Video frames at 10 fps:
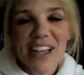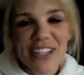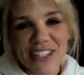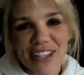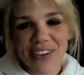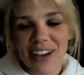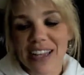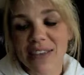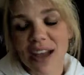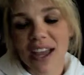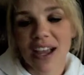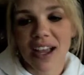So anyway,